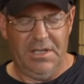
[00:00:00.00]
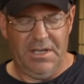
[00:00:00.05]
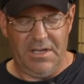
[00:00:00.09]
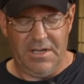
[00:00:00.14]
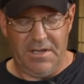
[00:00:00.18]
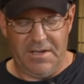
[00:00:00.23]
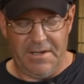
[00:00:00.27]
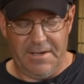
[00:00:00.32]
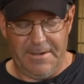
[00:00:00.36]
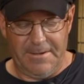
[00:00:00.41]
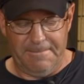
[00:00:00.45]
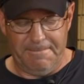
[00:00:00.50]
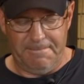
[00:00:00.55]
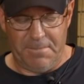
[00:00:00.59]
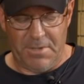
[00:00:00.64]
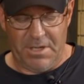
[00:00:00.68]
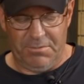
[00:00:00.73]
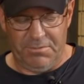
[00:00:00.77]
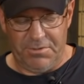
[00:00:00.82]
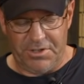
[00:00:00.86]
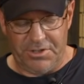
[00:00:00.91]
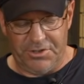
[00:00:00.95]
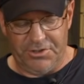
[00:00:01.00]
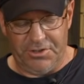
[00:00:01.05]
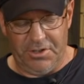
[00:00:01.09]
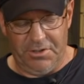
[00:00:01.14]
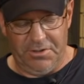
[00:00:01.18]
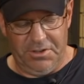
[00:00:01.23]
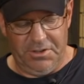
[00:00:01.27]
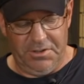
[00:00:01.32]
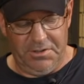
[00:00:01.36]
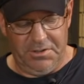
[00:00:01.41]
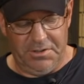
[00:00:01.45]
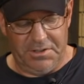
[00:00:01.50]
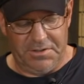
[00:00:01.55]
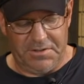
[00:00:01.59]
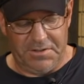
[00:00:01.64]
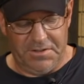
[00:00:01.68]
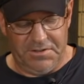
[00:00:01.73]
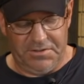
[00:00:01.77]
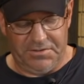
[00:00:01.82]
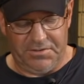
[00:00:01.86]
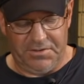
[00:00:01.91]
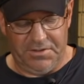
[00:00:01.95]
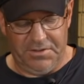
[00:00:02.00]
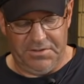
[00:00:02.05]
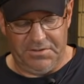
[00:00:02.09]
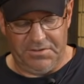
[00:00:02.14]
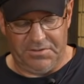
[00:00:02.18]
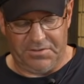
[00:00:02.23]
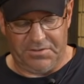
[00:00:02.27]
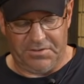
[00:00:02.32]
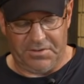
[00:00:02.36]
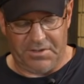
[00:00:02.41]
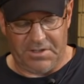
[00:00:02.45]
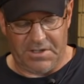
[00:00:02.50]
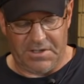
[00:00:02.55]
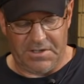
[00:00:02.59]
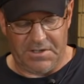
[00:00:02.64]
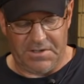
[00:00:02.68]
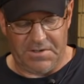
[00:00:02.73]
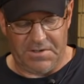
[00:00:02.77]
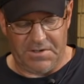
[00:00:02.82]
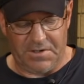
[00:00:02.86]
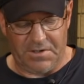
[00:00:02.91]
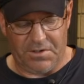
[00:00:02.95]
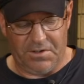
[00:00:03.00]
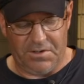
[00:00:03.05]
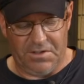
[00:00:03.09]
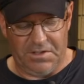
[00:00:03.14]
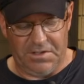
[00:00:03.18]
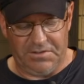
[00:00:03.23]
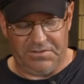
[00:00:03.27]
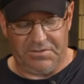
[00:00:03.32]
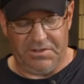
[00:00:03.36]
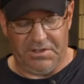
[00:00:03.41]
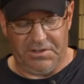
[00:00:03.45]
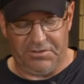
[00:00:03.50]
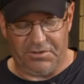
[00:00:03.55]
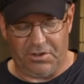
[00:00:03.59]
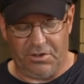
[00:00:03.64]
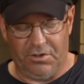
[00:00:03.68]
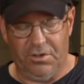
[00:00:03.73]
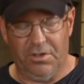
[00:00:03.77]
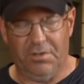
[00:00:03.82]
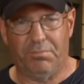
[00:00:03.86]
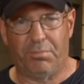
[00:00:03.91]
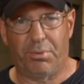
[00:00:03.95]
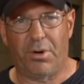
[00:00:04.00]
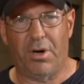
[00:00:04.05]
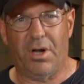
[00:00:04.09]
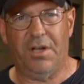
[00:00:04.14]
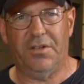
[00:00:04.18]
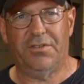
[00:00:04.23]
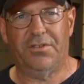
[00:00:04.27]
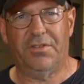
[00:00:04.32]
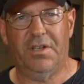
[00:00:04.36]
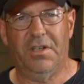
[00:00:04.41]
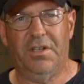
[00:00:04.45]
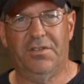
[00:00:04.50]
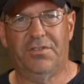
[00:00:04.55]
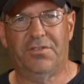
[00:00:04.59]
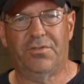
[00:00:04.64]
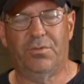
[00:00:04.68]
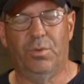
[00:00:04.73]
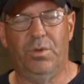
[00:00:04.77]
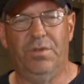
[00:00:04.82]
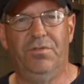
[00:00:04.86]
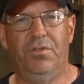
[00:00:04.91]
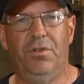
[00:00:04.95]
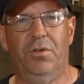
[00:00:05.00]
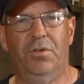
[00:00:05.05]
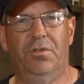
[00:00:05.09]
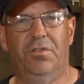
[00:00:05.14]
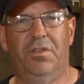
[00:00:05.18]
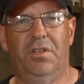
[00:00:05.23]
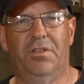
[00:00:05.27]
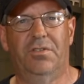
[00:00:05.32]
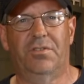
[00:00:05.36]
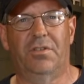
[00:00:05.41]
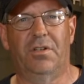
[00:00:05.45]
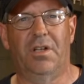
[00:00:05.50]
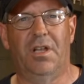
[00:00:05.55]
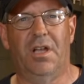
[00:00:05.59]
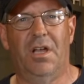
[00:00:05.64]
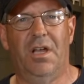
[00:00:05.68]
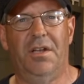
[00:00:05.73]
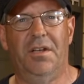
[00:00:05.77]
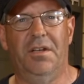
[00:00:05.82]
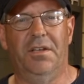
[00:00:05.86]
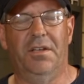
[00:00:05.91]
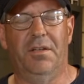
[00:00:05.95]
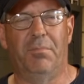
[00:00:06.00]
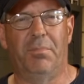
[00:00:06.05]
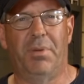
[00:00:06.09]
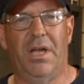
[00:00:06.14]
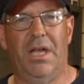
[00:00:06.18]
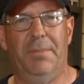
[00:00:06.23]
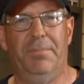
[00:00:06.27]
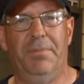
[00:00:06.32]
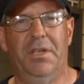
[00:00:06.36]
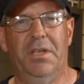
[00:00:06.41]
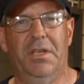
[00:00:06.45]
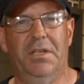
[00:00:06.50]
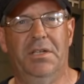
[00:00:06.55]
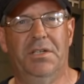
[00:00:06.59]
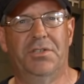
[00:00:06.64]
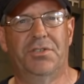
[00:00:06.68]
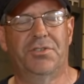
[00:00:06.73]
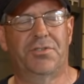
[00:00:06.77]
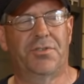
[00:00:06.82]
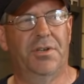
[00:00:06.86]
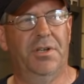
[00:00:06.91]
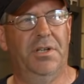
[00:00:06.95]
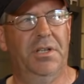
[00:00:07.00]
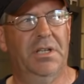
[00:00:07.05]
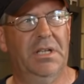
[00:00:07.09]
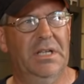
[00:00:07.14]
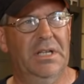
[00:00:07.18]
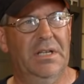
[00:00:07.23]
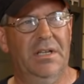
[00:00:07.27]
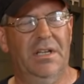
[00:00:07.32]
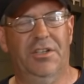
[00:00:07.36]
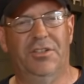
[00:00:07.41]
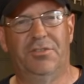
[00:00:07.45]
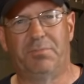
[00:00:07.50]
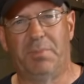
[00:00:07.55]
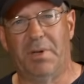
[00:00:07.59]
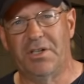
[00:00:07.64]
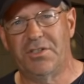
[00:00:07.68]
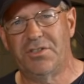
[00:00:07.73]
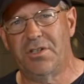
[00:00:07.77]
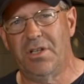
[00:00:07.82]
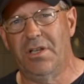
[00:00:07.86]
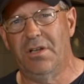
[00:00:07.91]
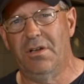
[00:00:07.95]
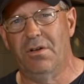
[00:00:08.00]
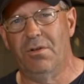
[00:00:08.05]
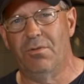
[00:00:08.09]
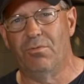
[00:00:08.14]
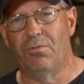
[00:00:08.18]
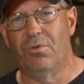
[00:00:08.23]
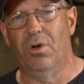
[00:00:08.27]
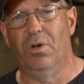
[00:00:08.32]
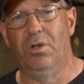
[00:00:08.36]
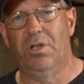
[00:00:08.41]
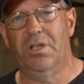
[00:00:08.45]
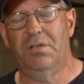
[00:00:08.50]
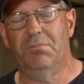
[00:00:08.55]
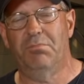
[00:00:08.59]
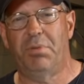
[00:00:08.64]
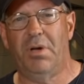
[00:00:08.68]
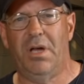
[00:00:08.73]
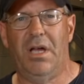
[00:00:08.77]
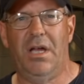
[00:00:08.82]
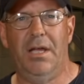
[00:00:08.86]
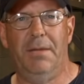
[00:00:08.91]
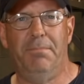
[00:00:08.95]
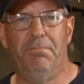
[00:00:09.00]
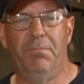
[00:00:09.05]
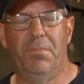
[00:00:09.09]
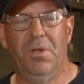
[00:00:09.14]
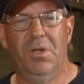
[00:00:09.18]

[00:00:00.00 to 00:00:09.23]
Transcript: I want to show you that this is it's a good process. We've used this a lot in the piping industry, especially on rolling pipe,